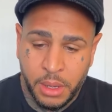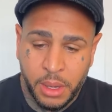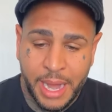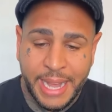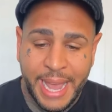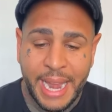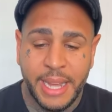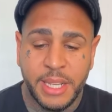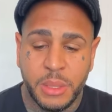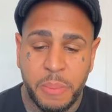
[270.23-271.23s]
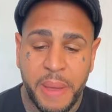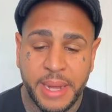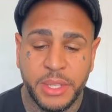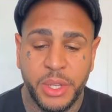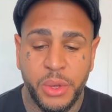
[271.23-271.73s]
I can't
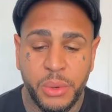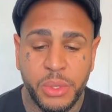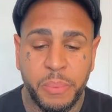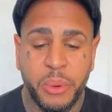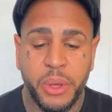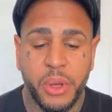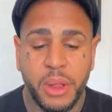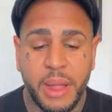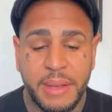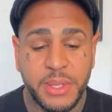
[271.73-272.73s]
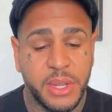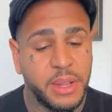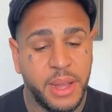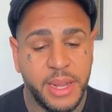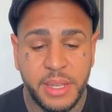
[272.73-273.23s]
expect you to put your lives on the
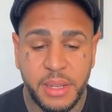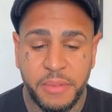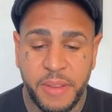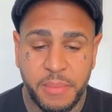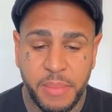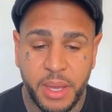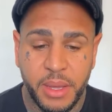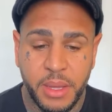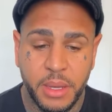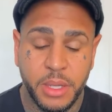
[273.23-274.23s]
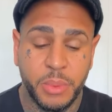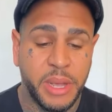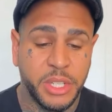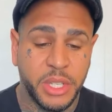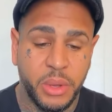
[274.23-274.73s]
line to defend me,
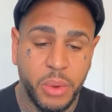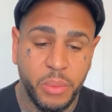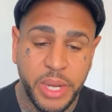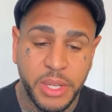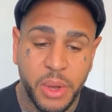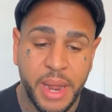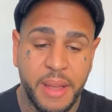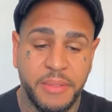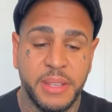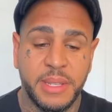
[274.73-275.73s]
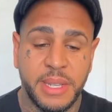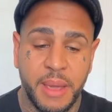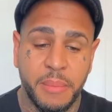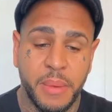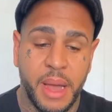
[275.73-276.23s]
especially when we don't have the
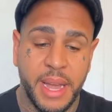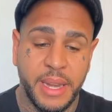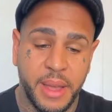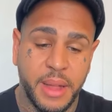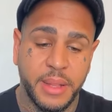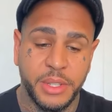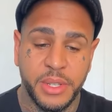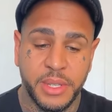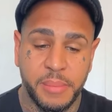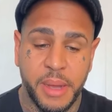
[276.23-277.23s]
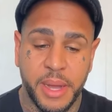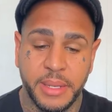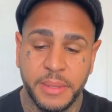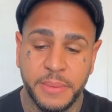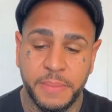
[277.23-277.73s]
same ideologies in
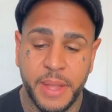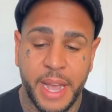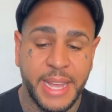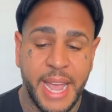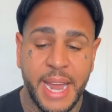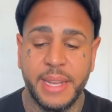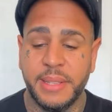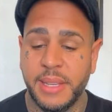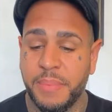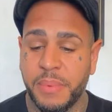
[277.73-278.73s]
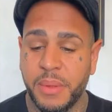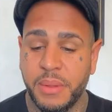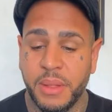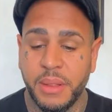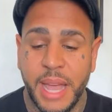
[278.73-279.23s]
mind. I can't accept
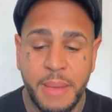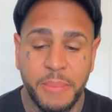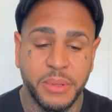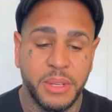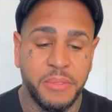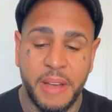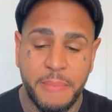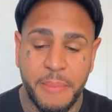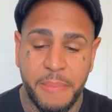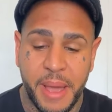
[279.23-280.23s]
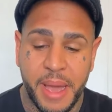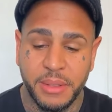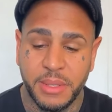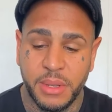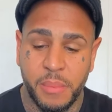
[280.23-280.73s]
the label to fight my
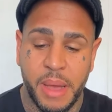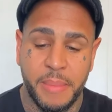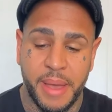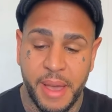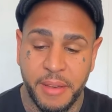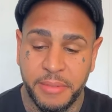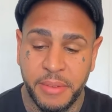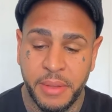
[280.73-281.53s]
battles on my behalf.